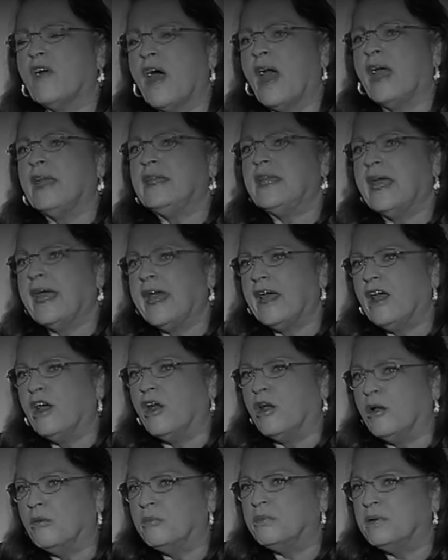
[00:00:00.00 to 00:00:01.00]
find
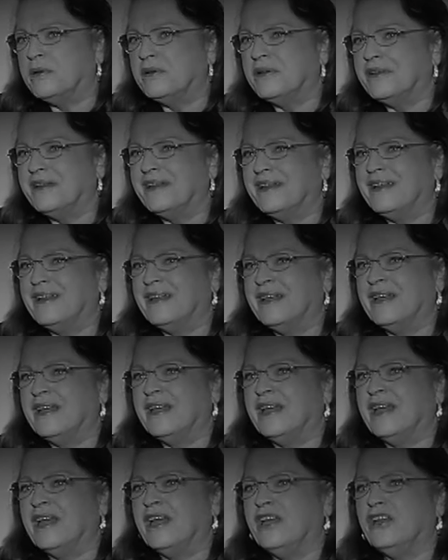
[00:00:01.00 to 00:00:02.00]
help,
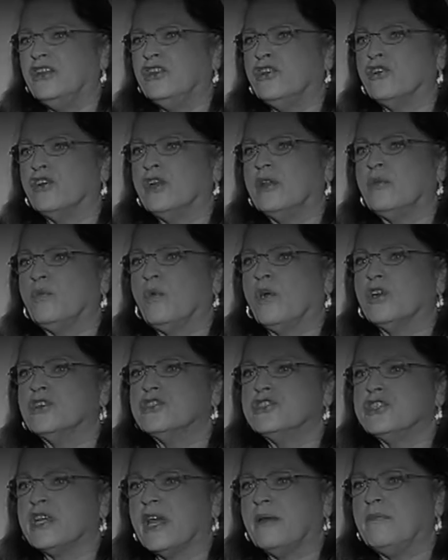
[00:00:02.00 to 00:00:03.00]
you're in
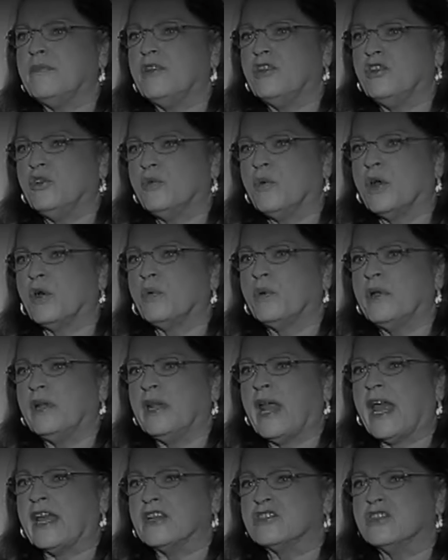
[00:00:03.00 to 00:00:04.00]
worse shape than you were when
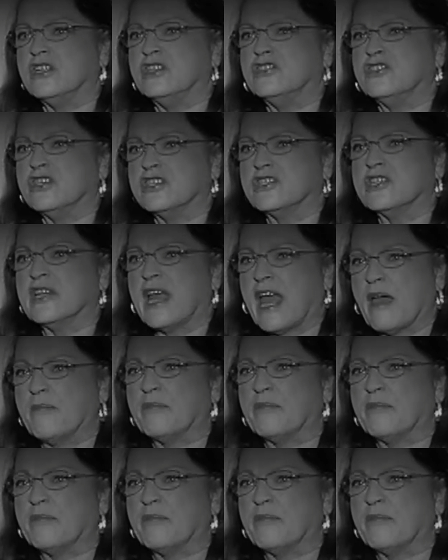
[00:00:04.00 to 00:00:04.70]
it actually just